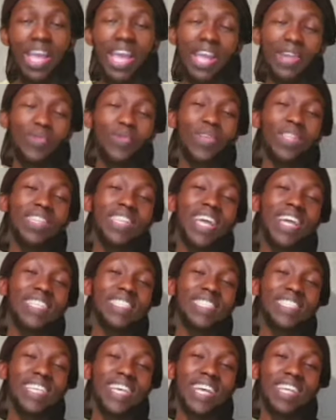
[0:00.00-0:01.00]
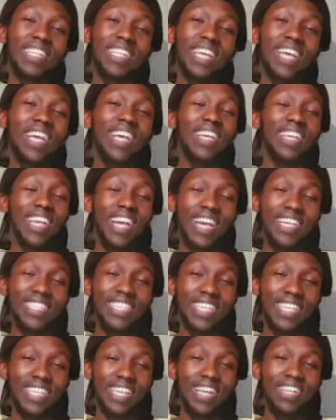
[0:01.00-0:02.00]
And with that said,
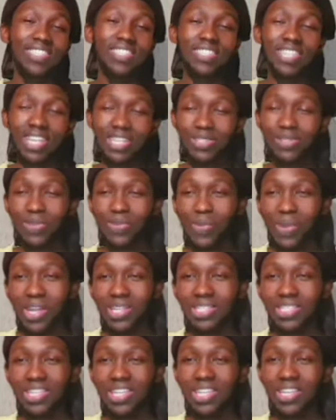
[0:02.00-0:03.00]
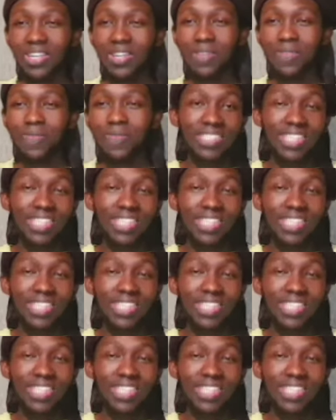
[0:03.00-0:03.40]
guys and gals, thanks for watching.